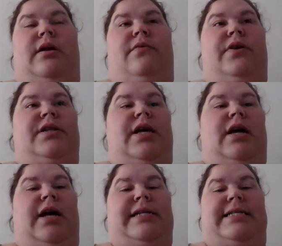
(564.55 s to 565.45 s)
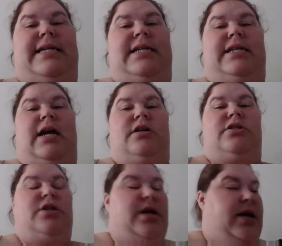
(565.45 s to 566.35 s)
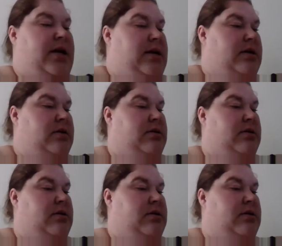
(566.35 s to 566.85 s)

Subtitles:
and everything. I did yesterday